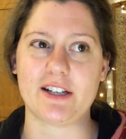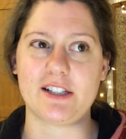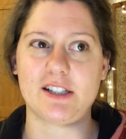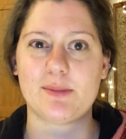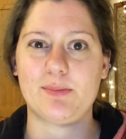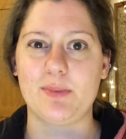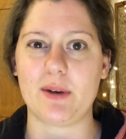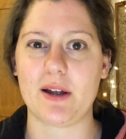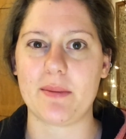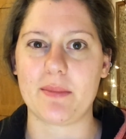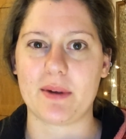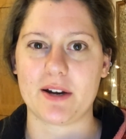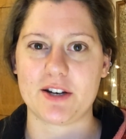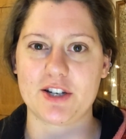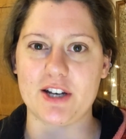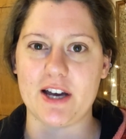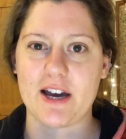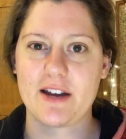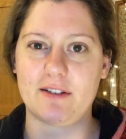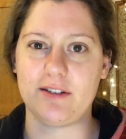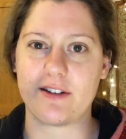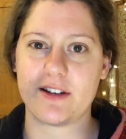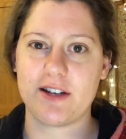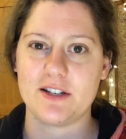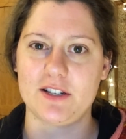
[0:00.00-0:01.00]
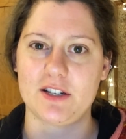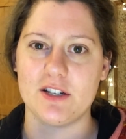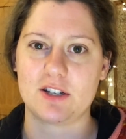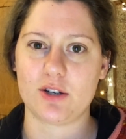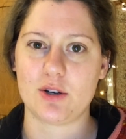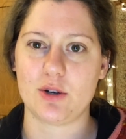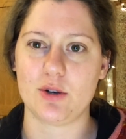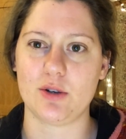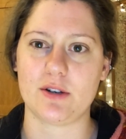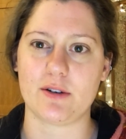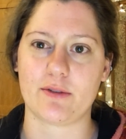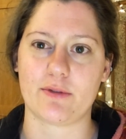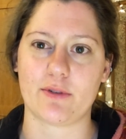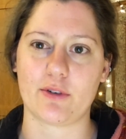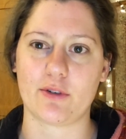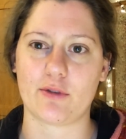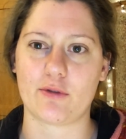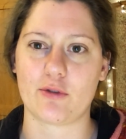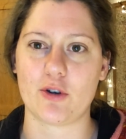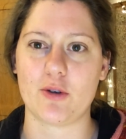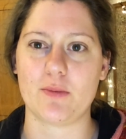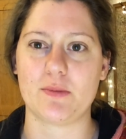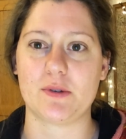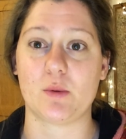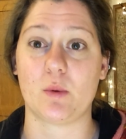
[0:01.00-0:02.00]
split my channel into two different
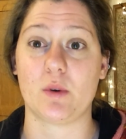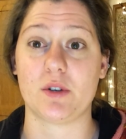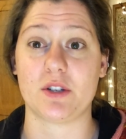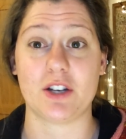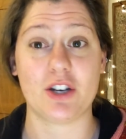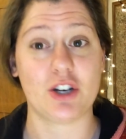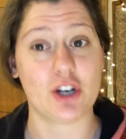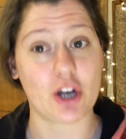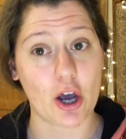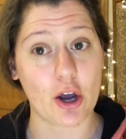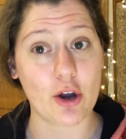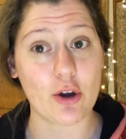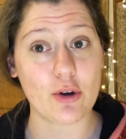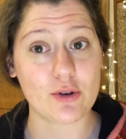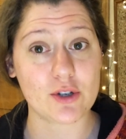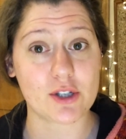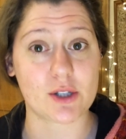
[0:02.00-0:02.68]
groups was a no,